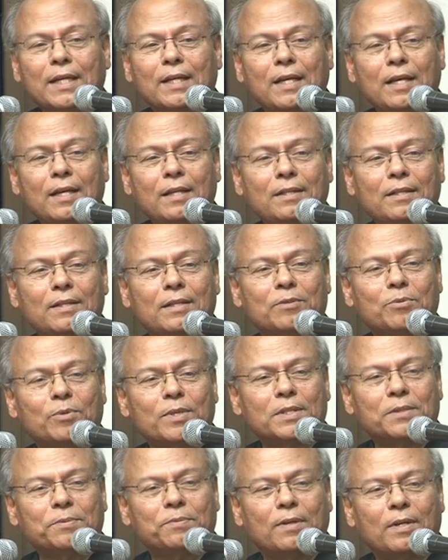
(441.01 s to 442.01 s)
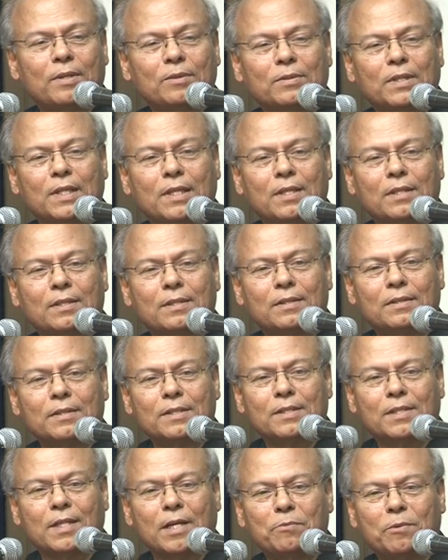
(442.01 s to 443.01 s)
again, it was found that
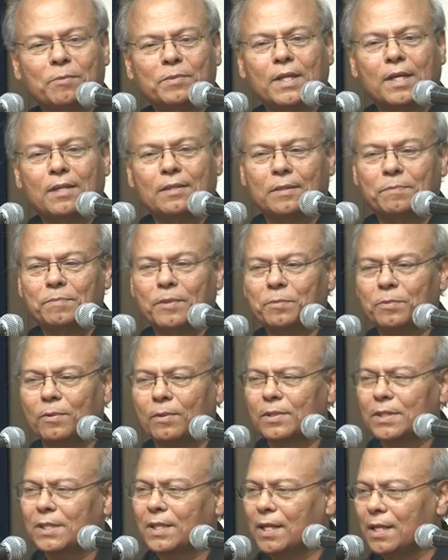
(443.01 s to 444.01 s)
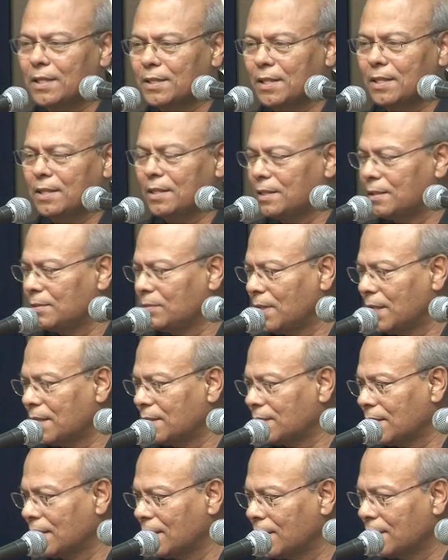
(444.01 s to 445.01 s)
some of the other people, Sasa, one
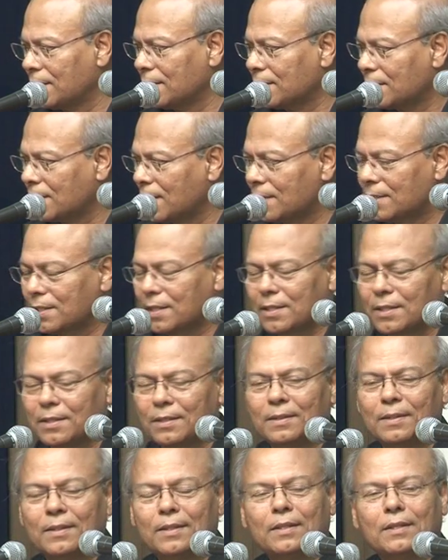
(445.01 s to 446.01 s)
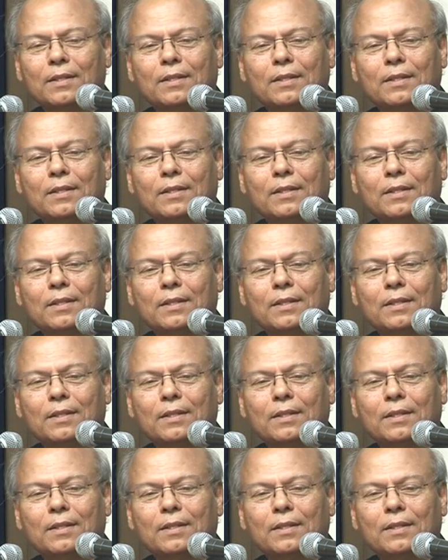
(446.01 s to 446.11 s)
is the lady Sasa,